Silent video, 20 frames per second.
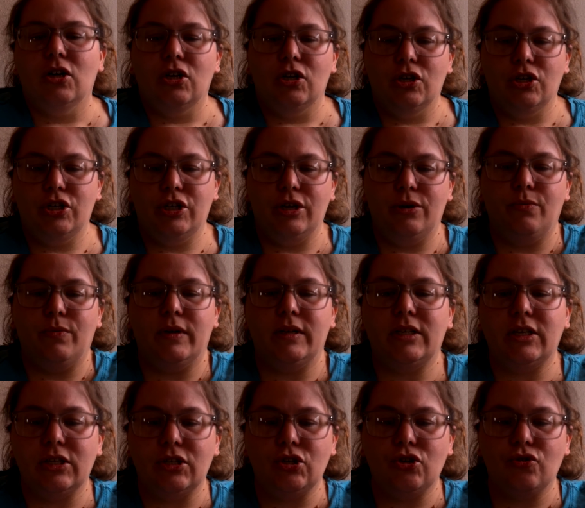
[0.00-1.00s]
she went
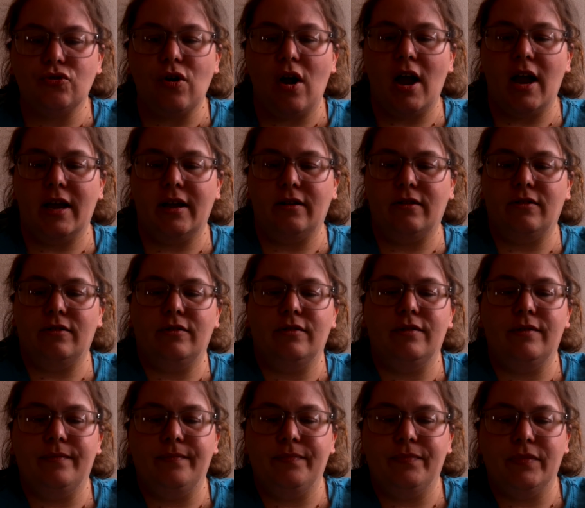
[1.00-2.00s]
to trial.
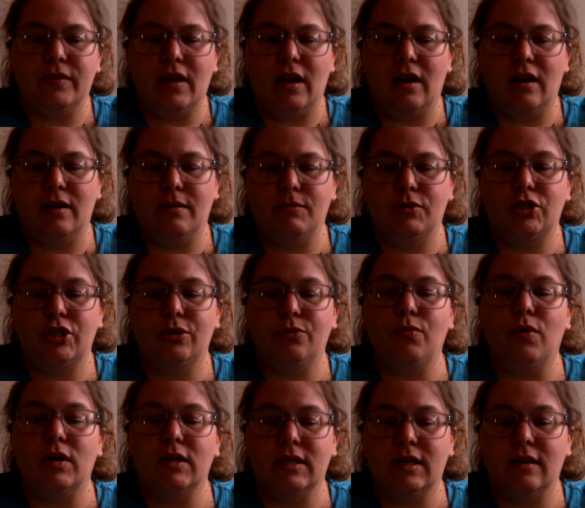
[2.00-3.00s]
She
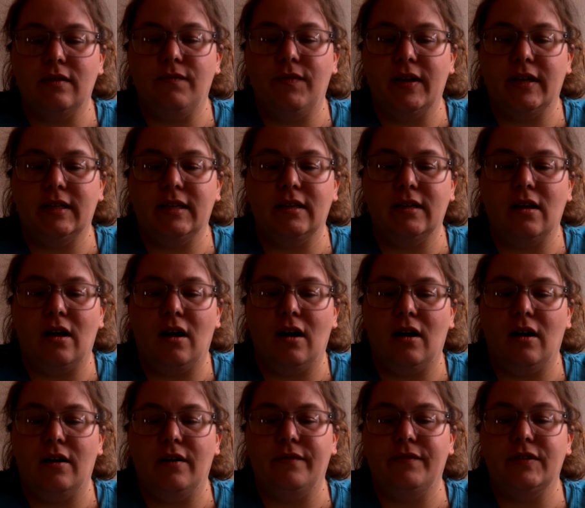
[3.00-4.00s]
was convicted
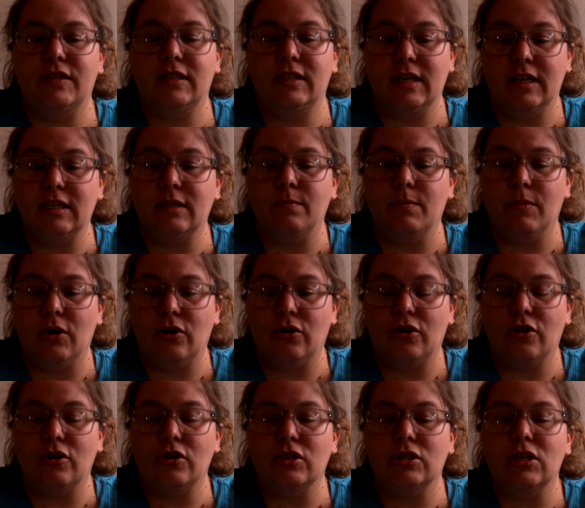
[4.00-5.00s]
of 6
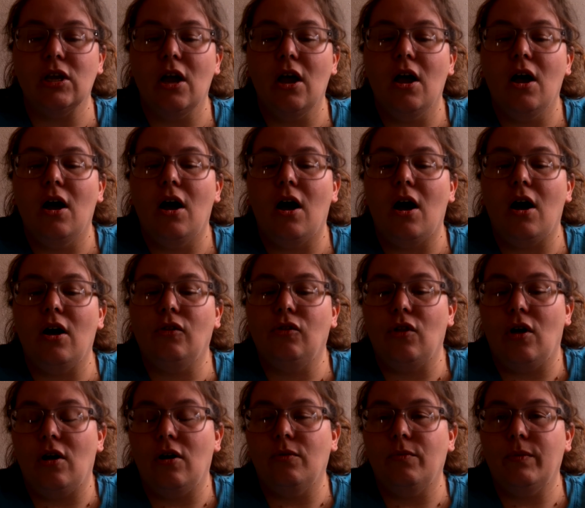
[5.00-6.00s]
murders, along with